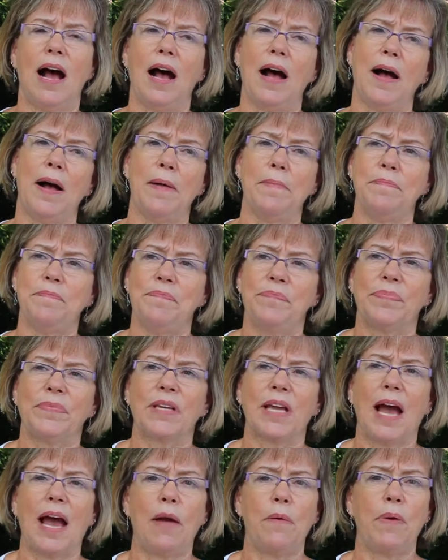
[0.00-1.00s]
Um,
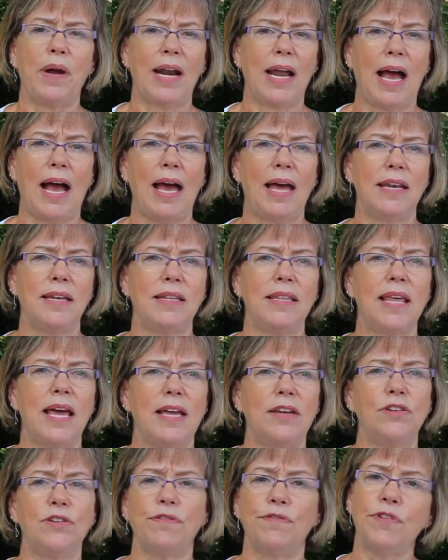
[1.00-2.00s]
I went on
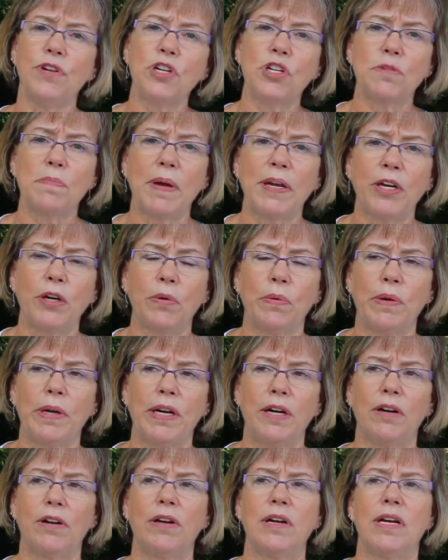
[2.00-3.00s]
then to finish my
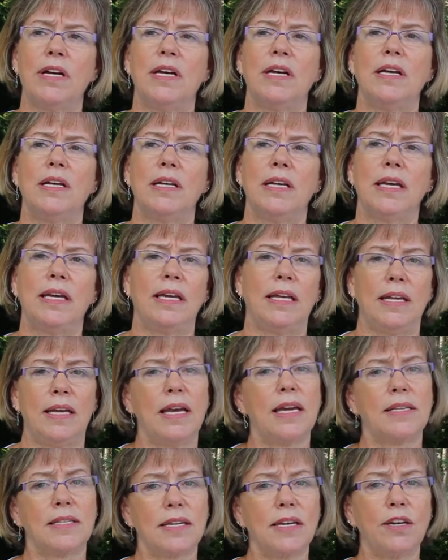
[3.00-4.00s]
career
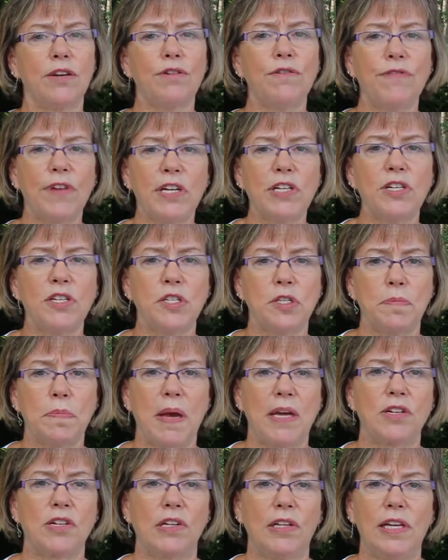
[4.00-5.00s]
uh, as an intervention
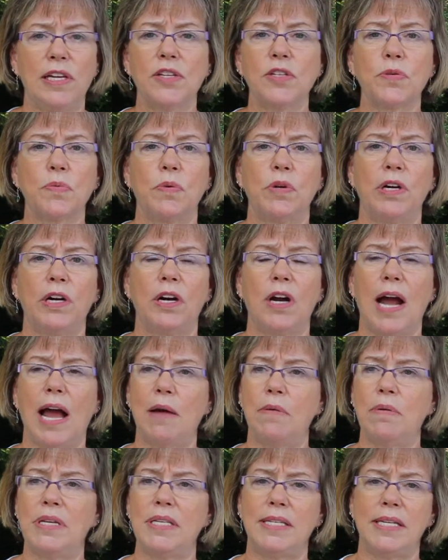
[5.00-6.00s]
specialist where
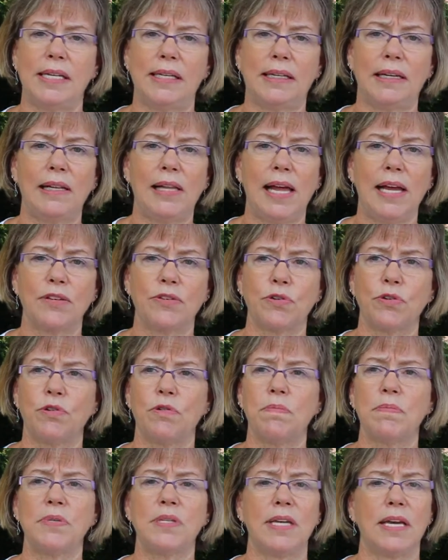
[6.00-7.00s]
I was in
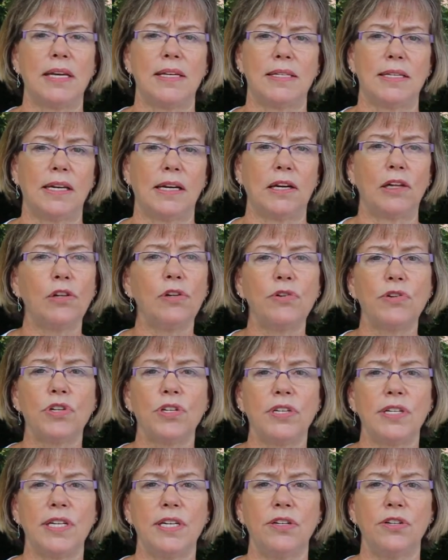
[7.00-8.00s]
classrooms as an
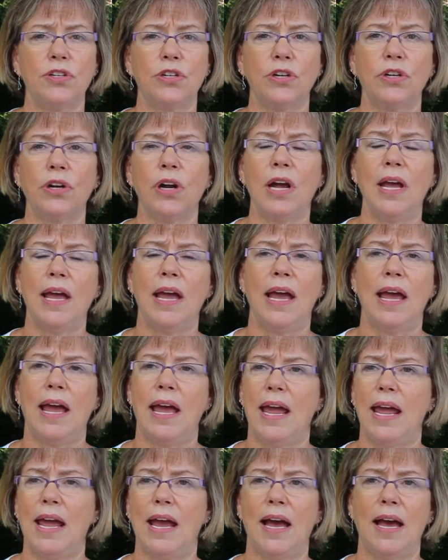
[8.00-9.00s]
inclusion teacher
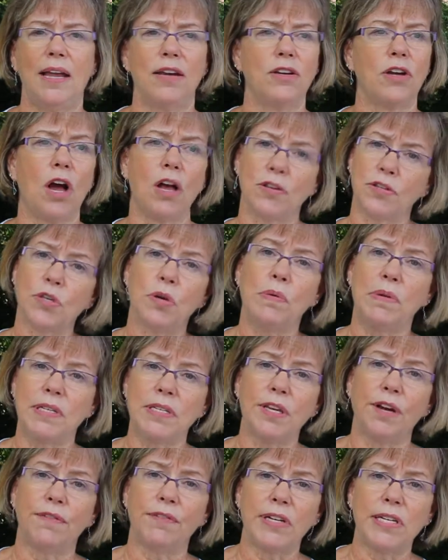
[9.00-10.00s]
and also in
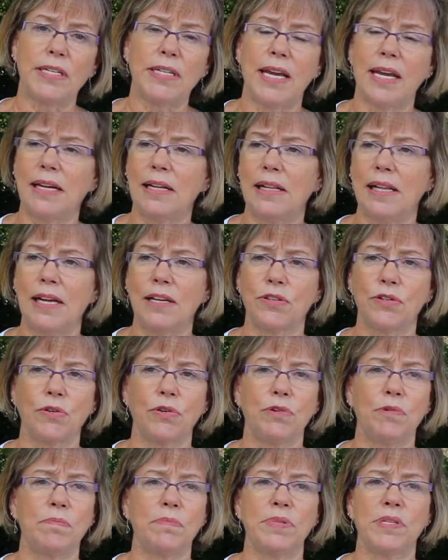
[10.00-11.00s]
self-contained
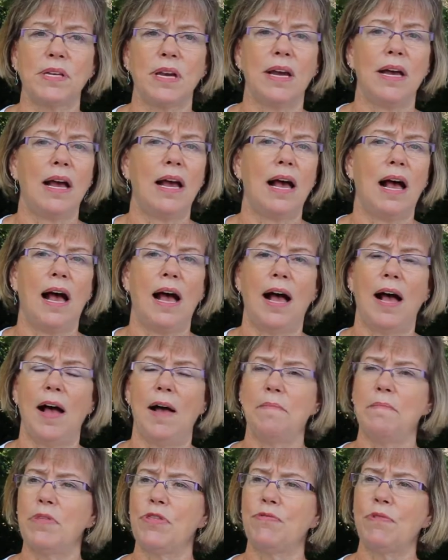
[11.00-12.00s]
classrooms.
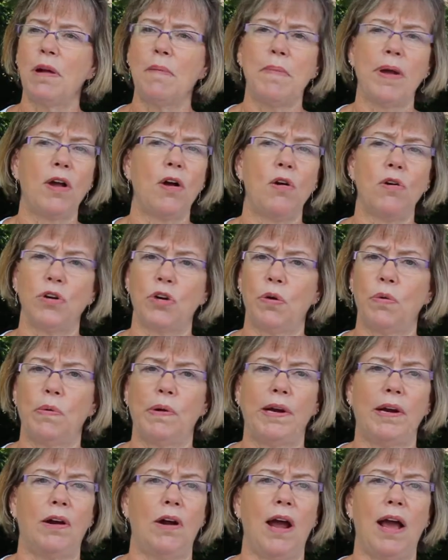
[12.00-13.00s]
Um, throughout my whole
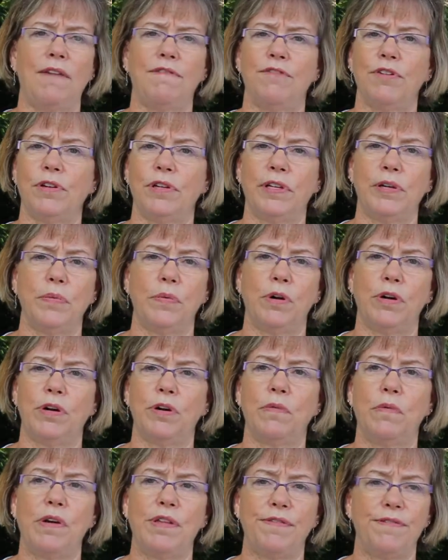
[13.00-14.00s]
career, I've really worked with